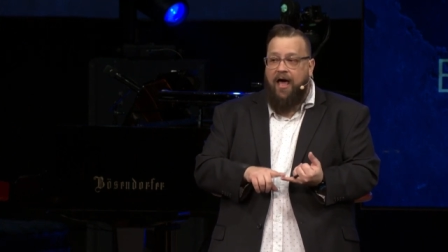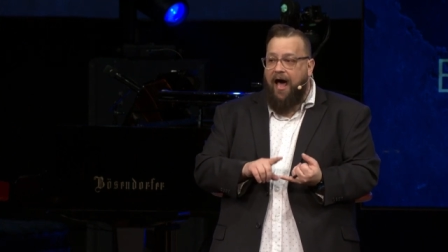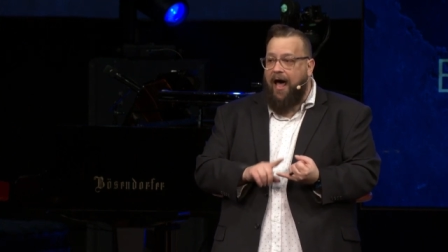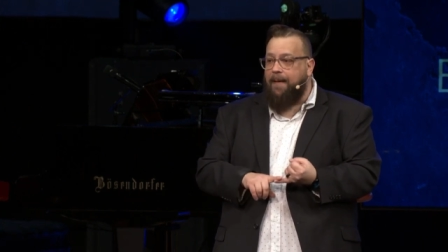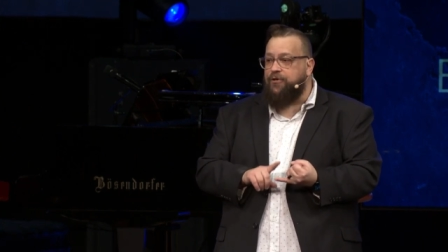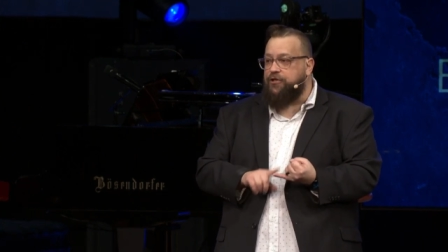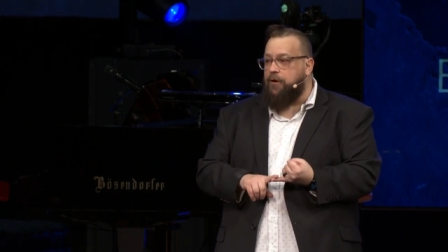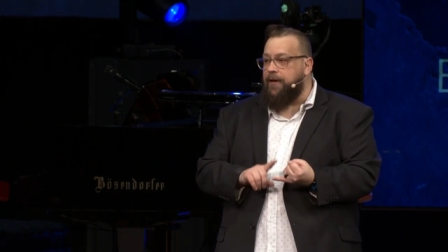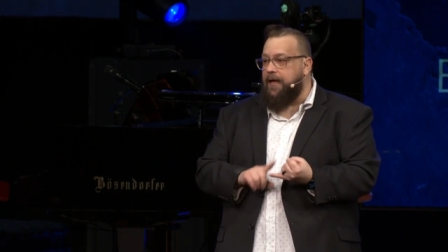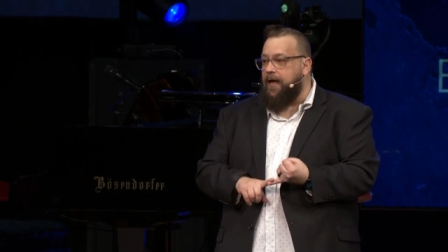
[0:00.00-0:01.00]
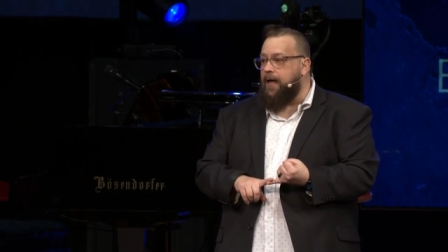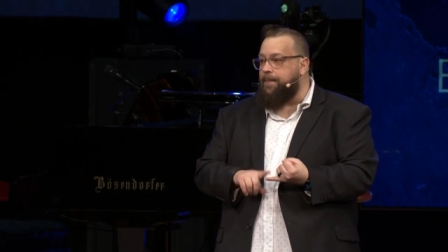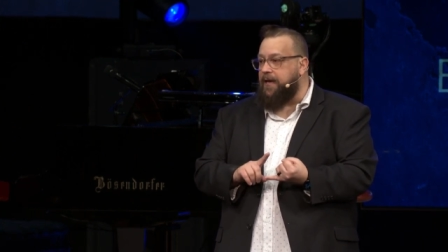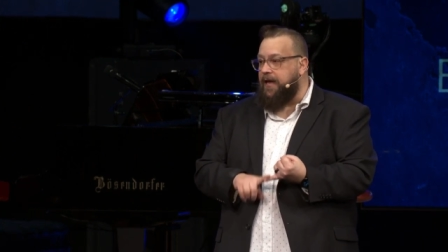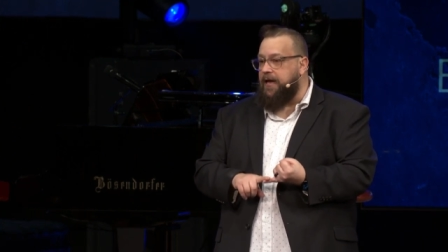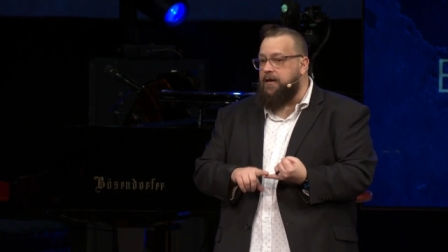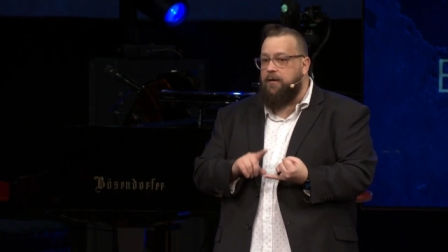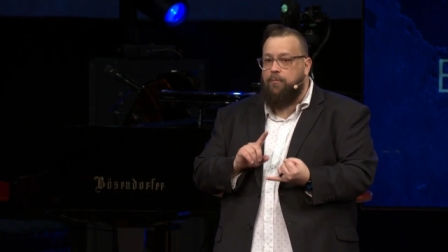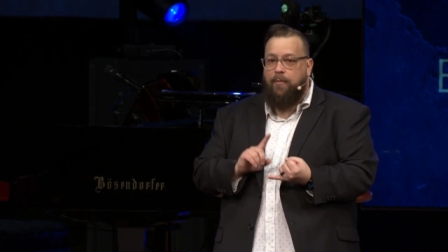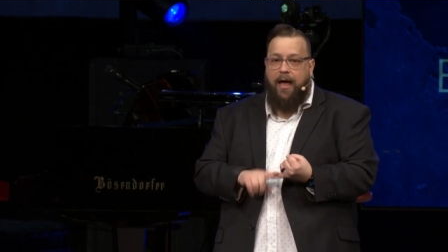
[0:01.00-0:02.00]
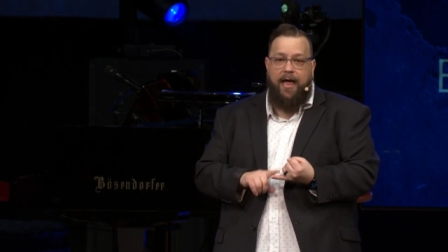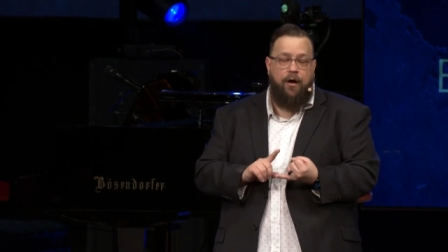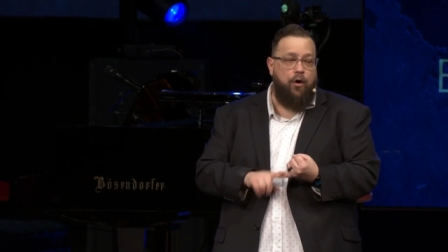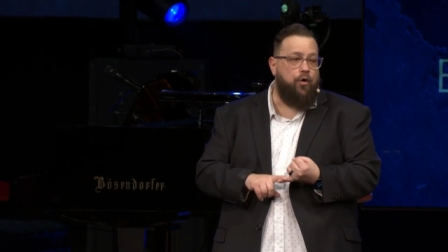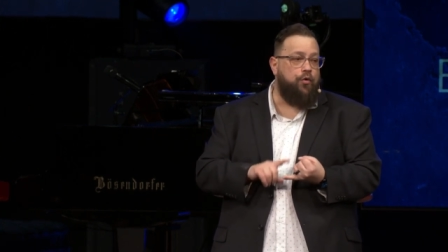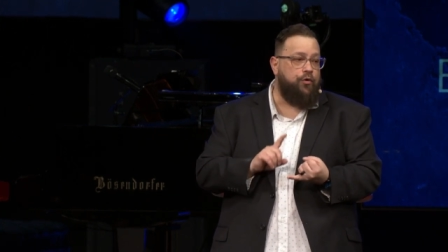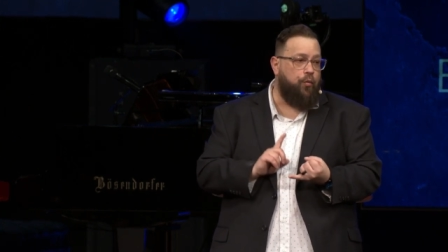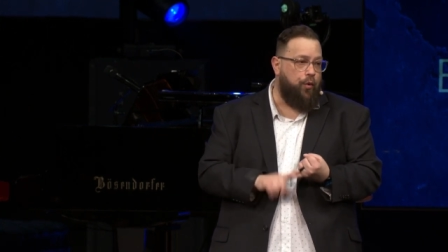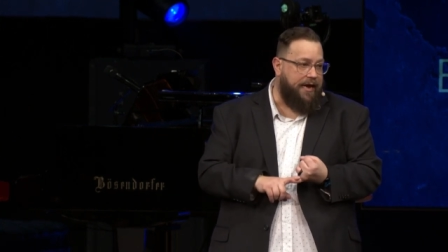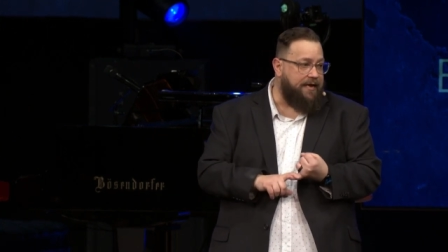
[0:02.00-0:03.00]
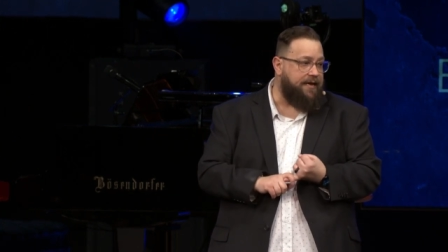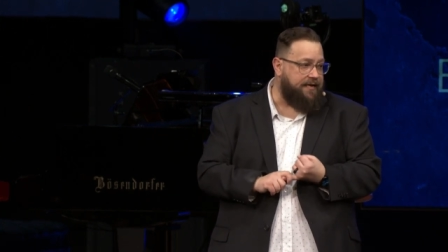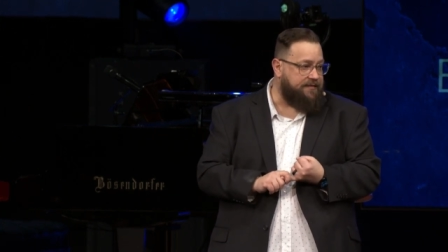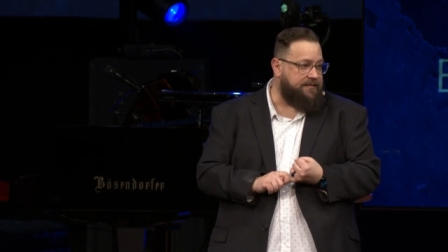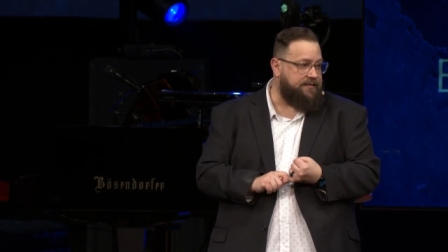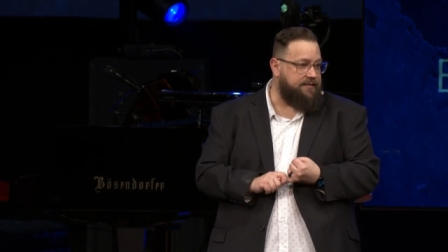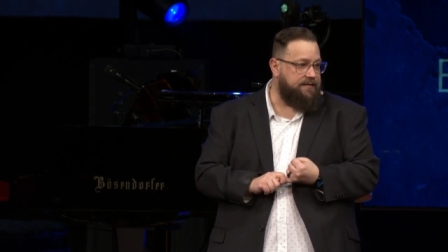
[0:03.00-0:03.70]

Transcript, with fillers: I'm showing up in my own weakness.